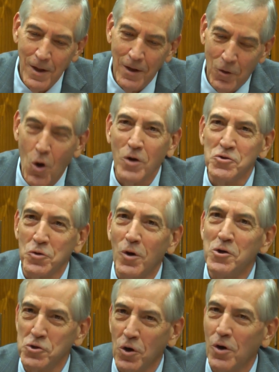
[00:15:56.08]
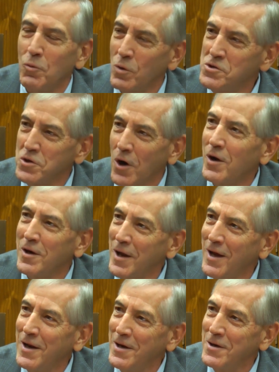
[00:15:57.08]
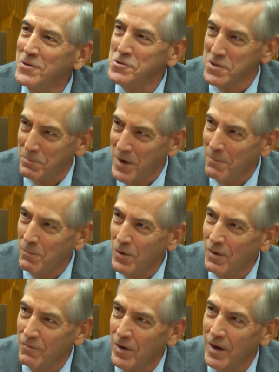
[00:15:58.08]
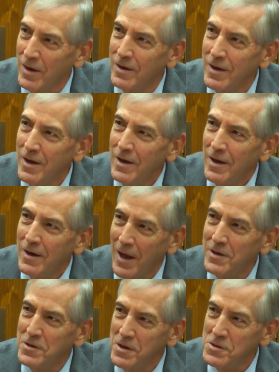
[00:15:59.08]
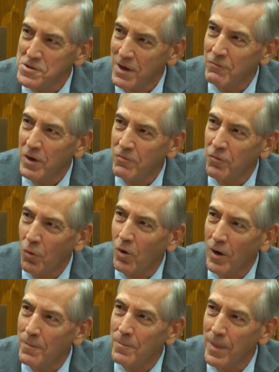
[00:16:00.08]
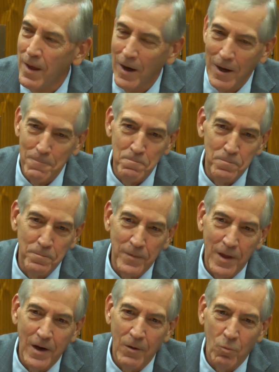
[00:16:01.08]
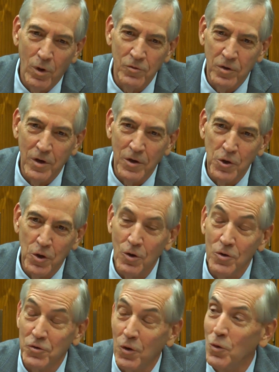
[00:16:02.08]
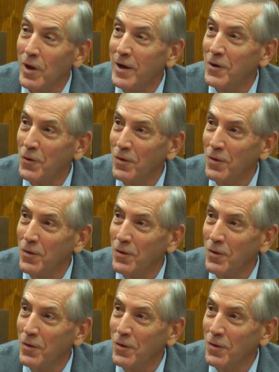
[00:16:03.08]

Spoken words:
long story short, we started dating in September of 1974. And it wasn't a year or so later